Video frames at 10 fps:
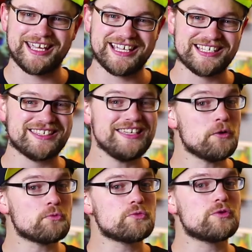is
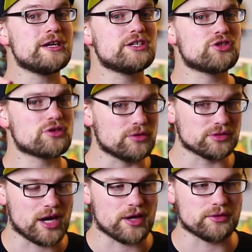the
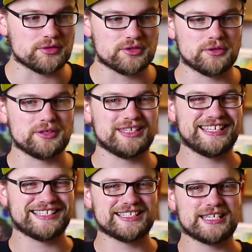original Donald. So
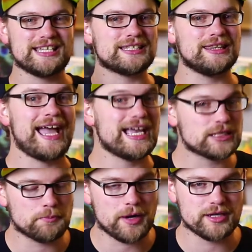this is his
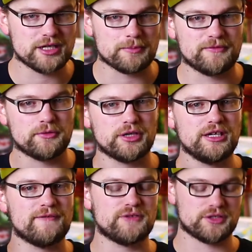last project before
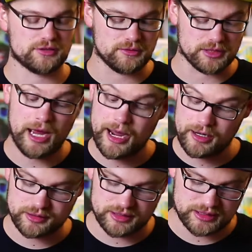he officially
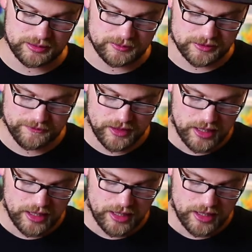retires, it seems.